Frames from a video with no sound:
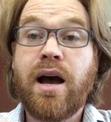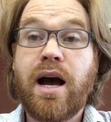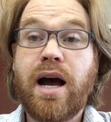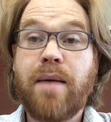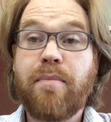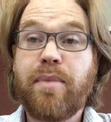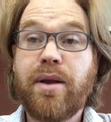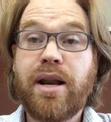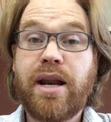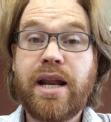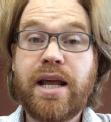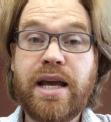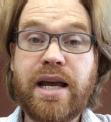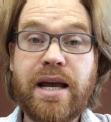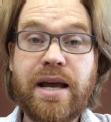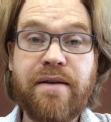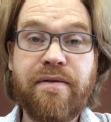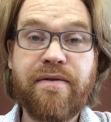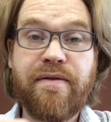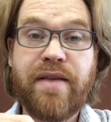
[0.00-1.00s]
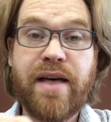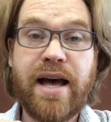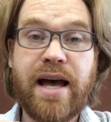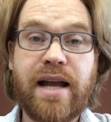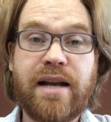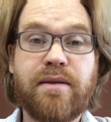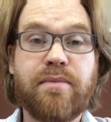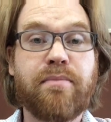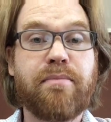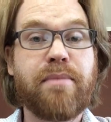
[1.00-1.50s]
I believe
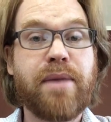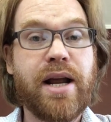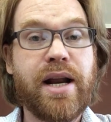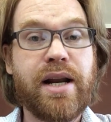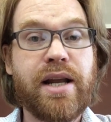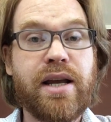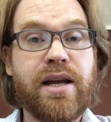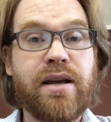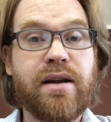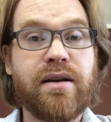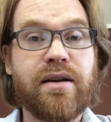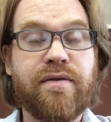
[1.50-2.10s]
that many,